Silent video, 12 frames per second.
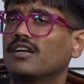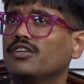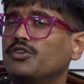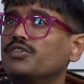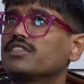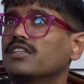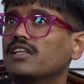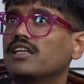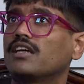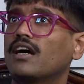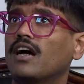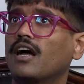
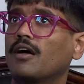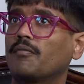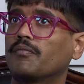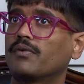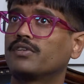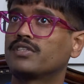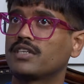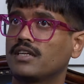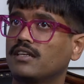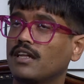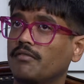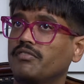usually she
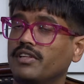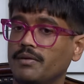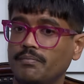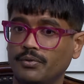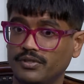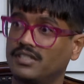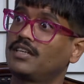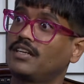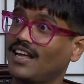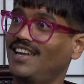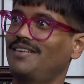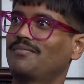definitely puts her
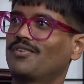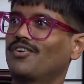name